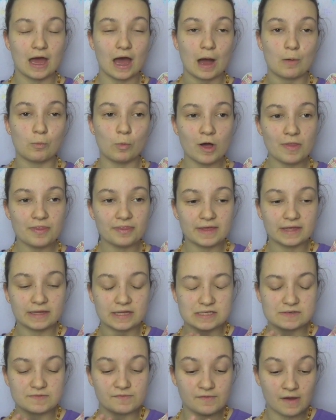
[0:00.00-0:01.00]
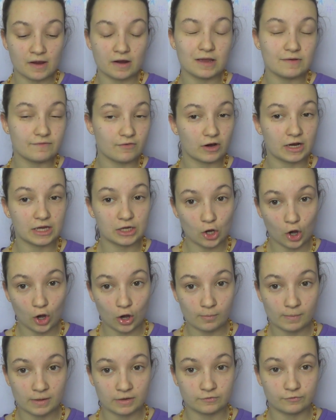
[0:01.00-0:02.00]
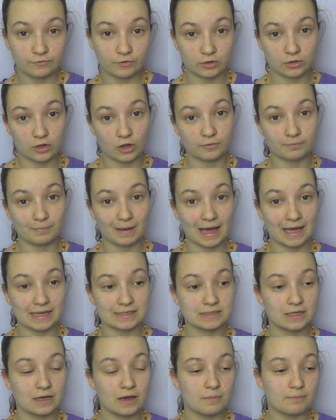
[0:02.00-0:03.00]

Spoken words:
and one thing that's very, very common for cloth pad